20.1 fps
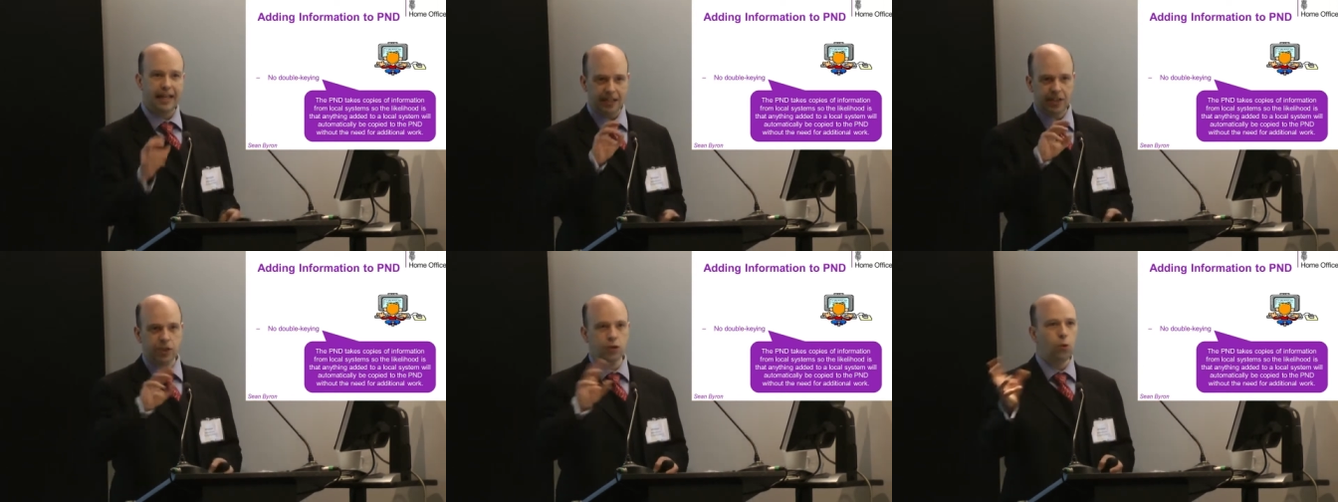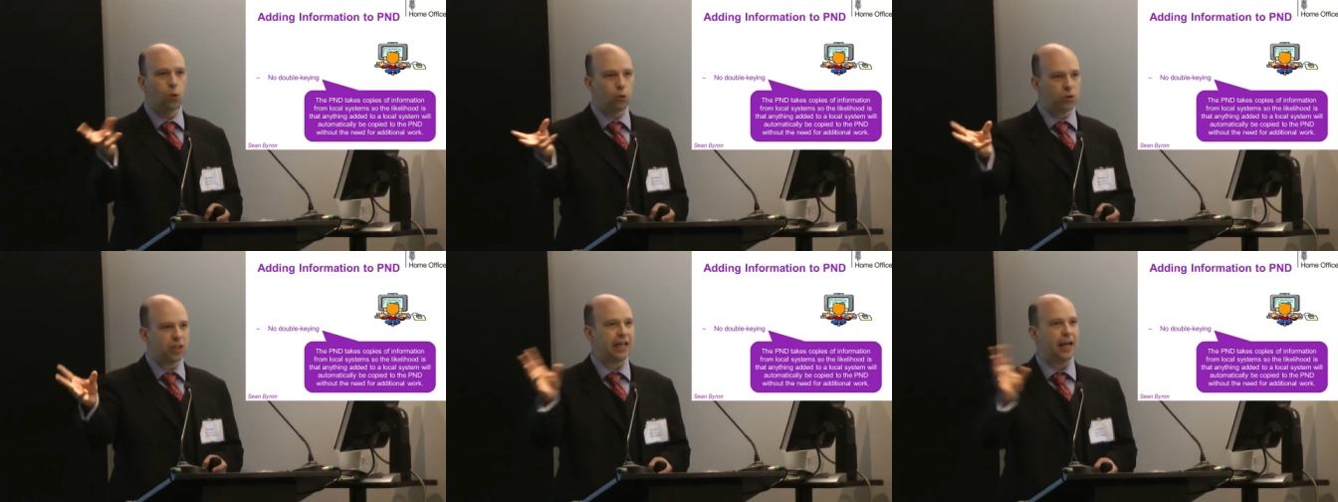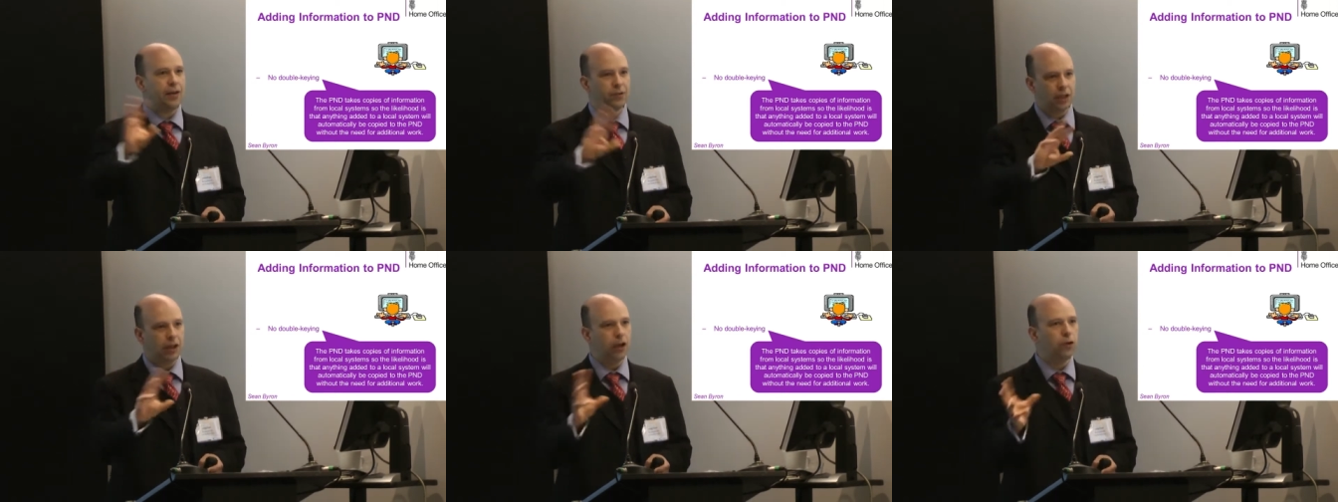It sorts
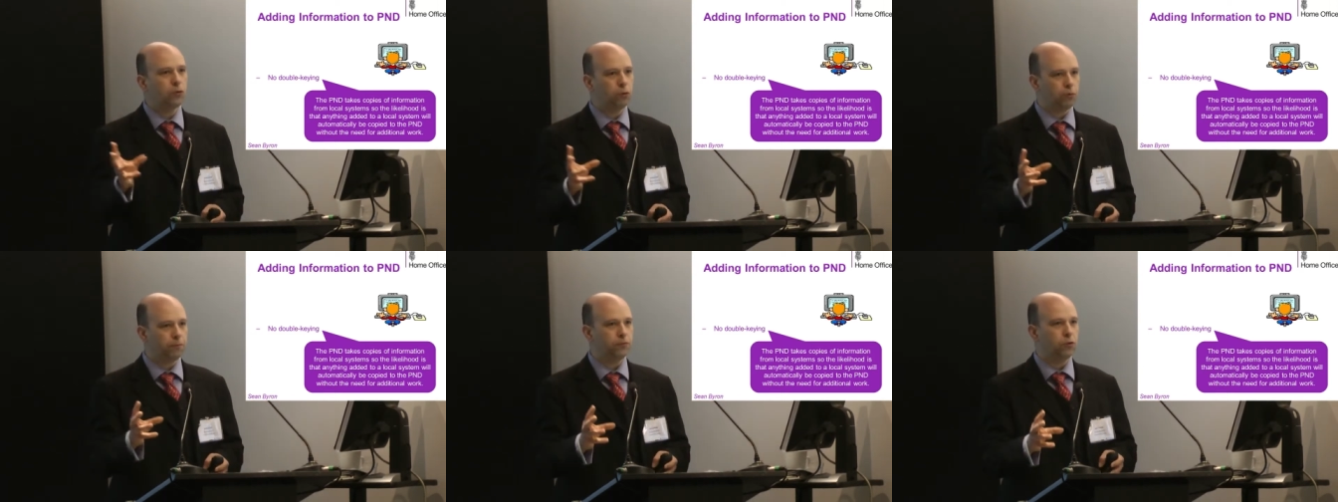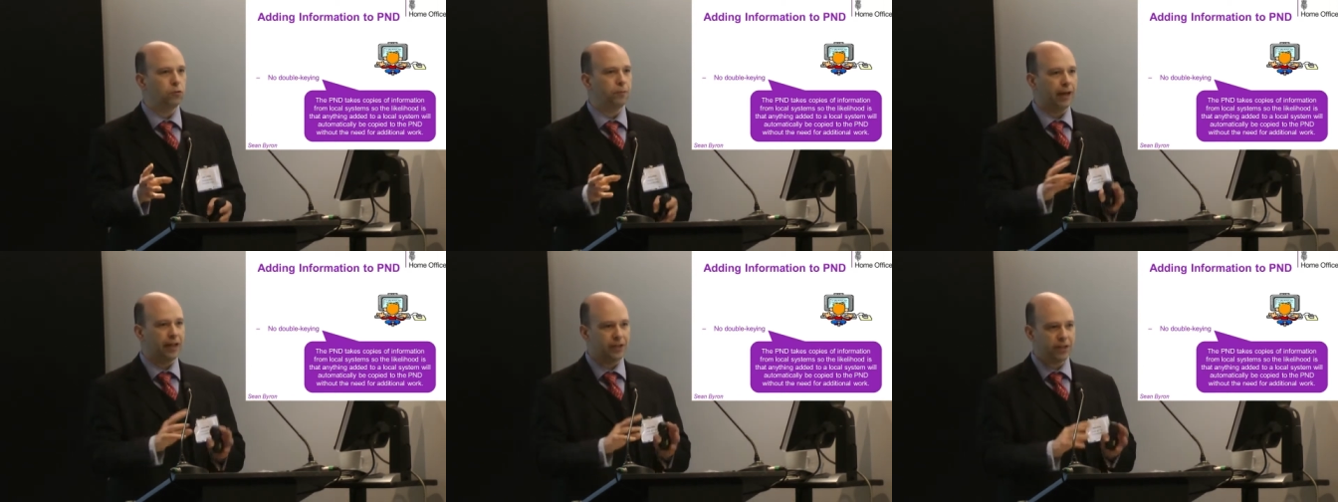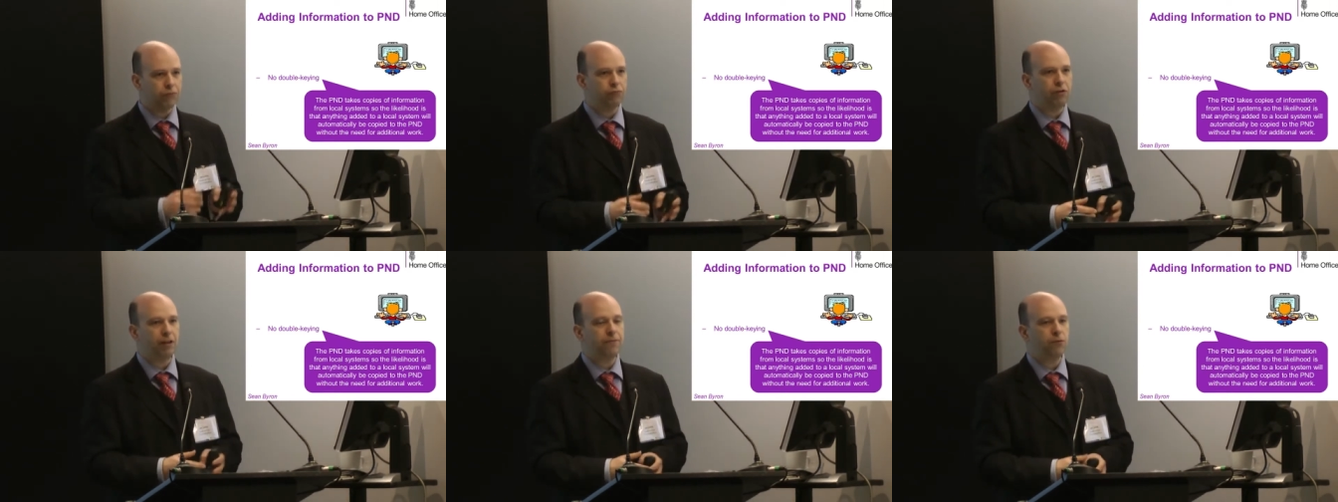out the local
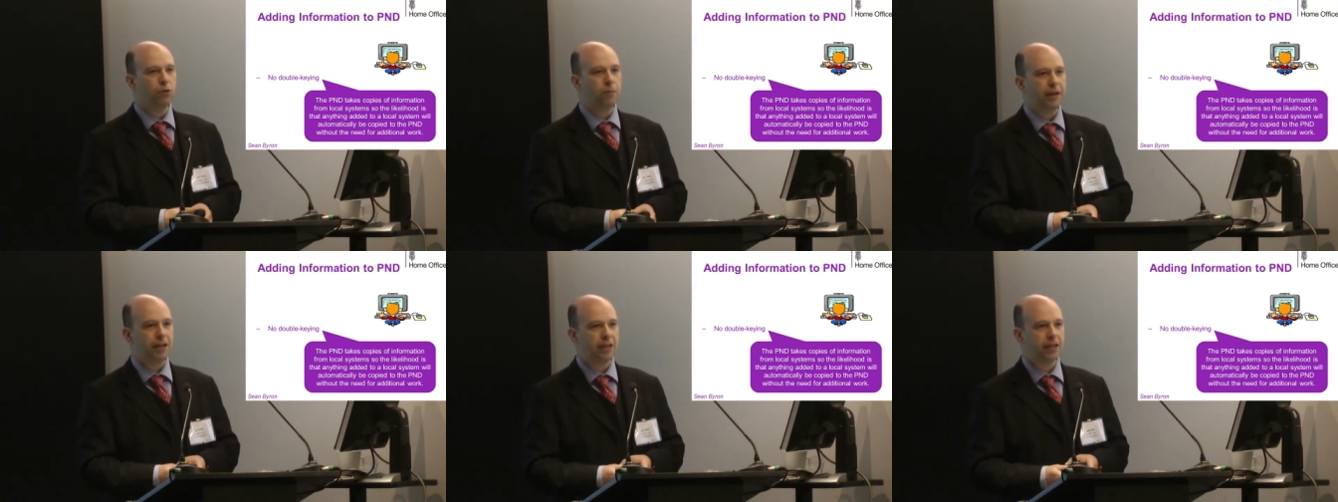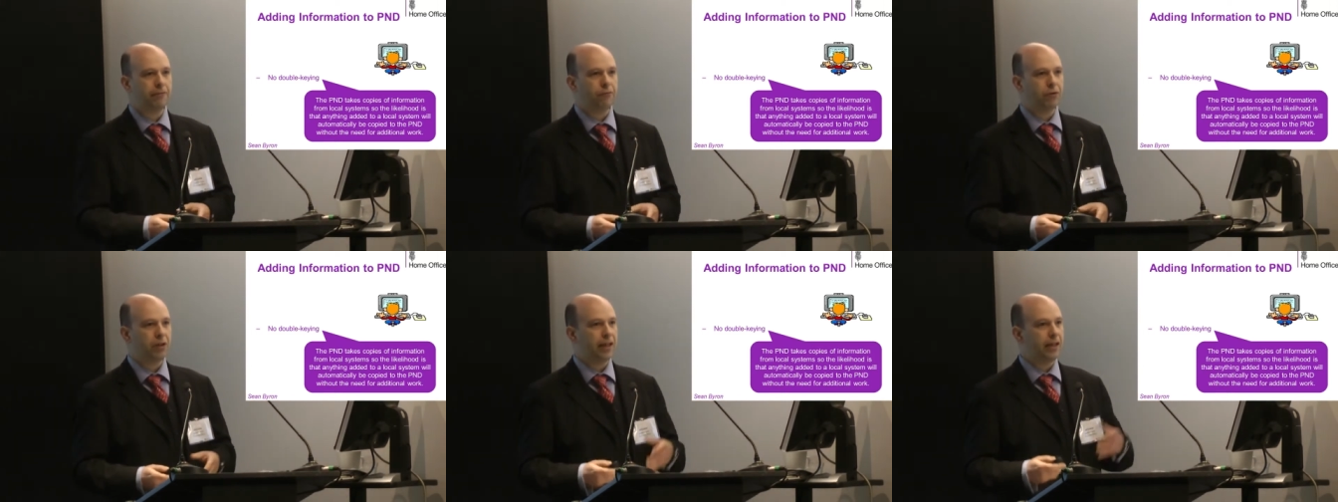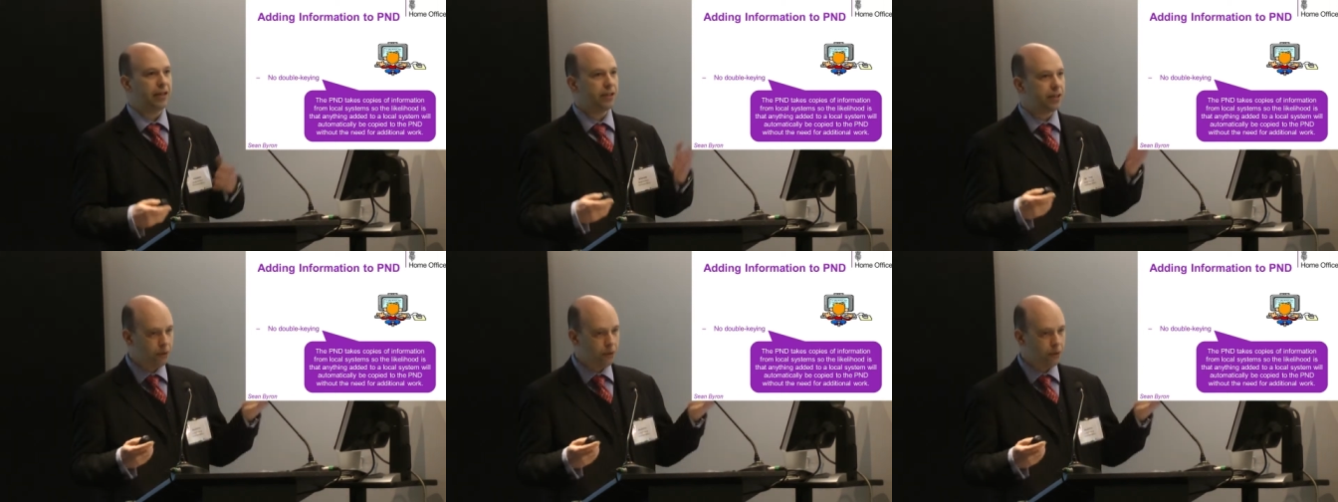formats and reformats everything,